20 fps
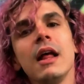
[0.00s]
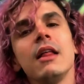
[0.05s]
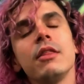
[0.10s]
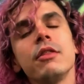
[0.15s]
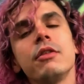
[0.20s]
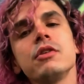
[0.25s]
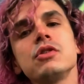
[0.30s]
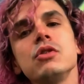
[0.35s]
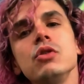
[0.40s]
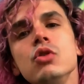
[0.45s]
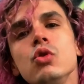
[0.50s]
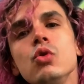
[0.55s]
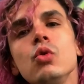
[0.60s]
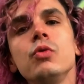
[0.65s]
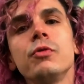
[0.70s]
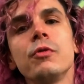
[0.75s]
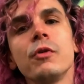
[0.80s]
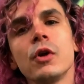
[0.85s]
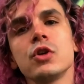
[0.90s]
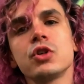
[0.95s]
This new
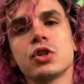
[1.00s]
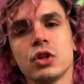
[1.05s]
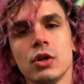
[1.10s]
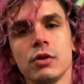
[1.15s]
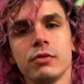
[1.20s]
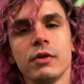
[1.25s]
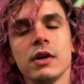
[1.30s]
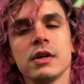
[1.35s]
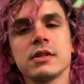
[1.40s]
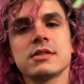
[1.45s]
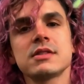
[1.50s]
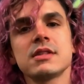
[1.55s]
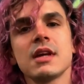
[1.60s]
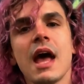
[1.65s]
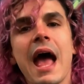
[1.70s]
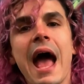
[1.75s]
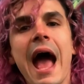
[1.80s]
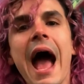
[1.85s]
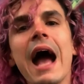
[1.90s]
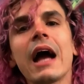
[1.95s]
version of us
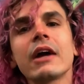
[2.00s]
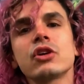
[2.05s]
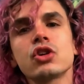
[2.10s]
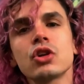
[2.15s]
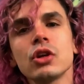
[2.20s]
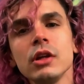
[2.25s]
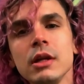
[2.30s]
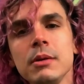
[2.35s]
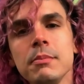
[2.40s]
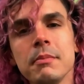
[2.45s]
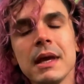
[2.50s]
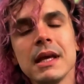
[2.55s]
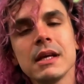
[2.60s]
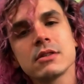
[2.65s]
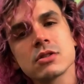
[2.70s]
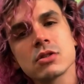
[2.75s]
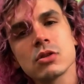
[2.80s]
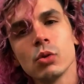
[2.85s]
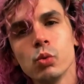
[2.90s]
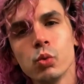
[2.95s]
actually
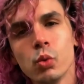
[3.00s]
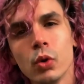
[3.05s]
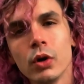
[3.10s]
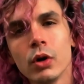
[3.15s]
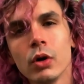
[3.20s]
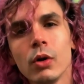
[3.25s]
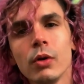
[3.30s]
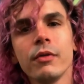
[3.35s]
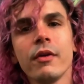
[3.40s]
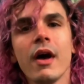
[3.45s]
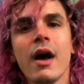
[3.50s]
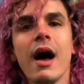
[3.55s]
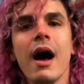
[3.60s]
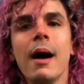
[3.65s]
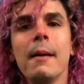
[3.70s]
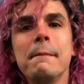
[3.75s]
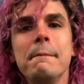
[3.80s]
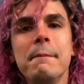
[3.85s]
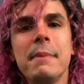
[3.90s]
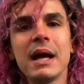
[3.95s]
makes the world
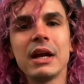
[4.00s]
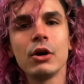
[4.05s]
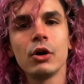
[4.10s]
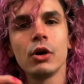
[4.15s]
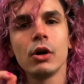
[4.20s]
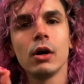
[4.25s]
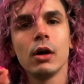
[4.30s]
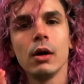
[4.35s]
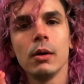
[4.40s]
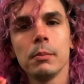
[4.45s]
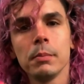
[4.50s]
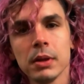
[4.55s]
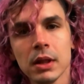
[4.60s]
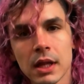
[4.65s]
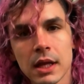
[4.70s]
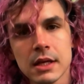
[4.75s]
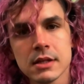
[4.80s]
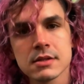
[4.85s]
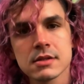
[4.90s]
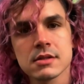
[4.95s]
a better
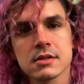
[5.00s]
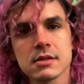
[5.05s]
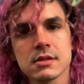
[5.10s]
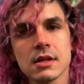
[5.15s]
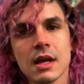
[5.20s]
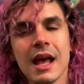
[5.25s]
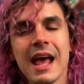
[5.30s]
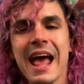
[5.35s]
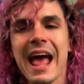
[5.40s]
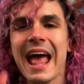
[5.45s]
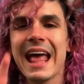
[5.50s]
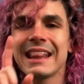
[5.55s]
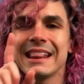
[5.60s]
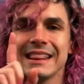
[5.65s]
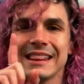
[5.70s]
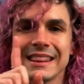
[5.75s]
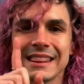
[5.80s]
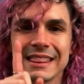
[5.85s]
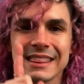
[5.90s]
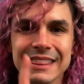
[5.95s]
place.
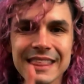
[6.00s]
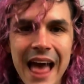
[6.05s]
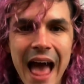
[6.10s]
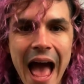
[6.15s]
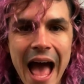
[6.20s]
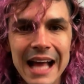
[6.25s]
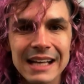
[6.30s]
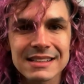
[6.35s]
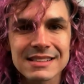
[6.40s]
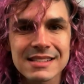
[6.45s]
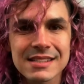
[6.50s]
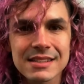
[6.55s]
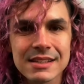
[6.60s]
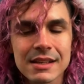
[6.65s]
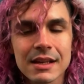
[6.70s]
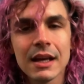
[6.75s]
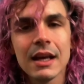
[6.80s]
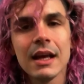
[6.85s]
And that